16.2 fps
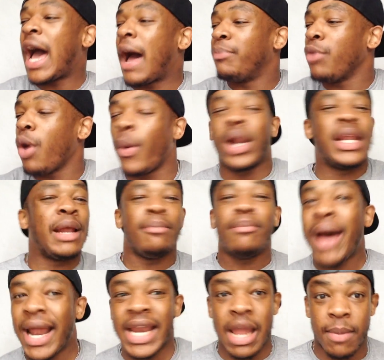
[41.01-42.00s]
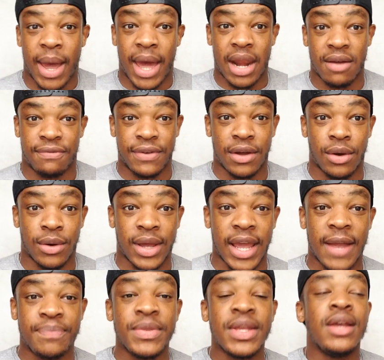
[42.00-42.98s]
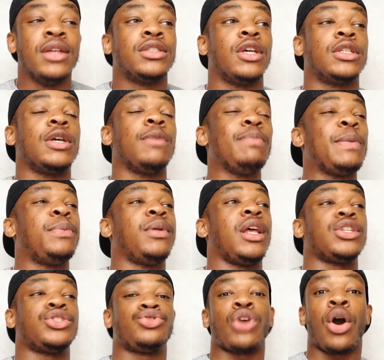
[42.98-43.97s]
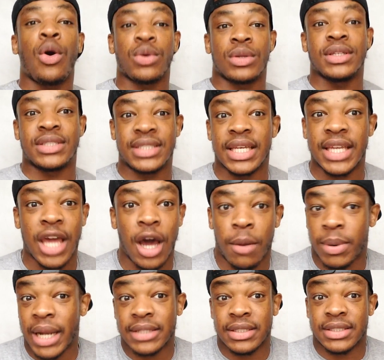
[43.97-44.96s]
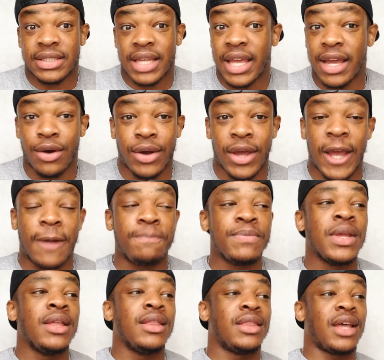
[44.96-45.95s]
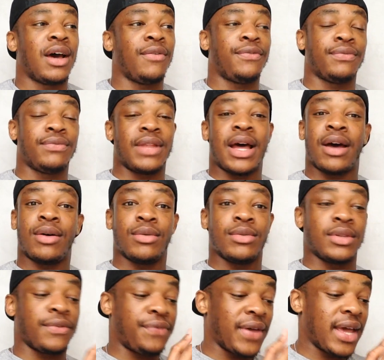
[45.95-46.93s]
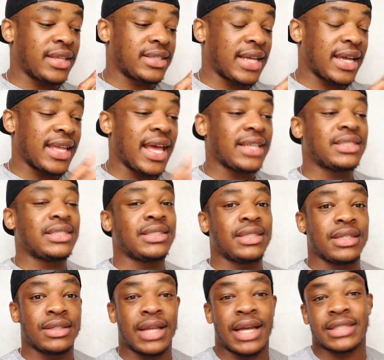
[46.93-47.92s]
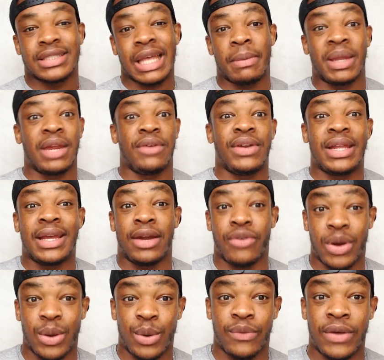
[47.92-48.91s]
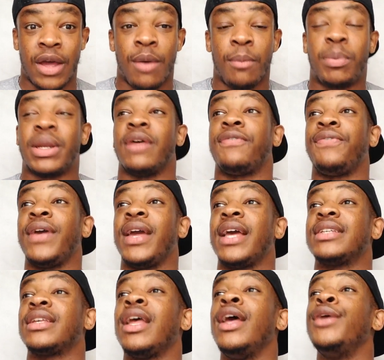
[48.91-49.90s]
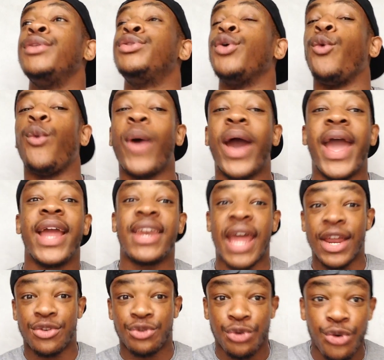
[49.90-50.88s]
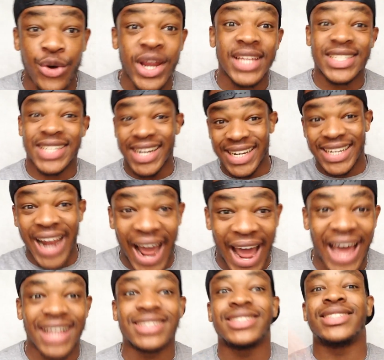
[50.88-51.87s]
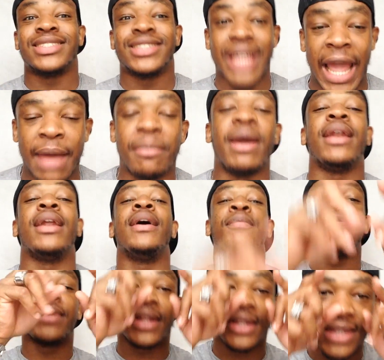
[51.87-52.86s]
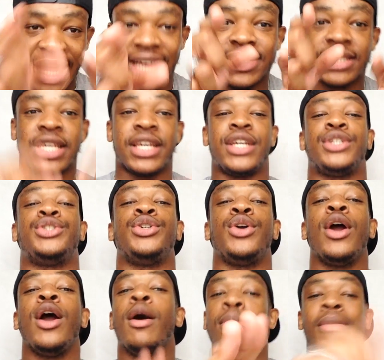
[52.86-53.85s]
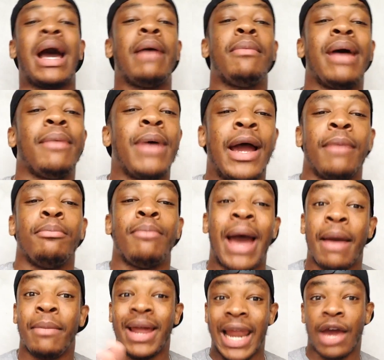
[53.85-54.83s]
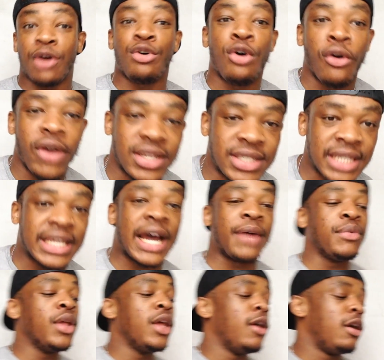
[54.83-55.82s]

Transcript: I'm not one of the man them kind of thing, okay? So some people they struggle to seek help, but that's just it, okay? Now now the thing is that yes, that statement I didn't really agree with it, but the thing is the way they treated that statement, that's the issue. My my my, my man like Corey said that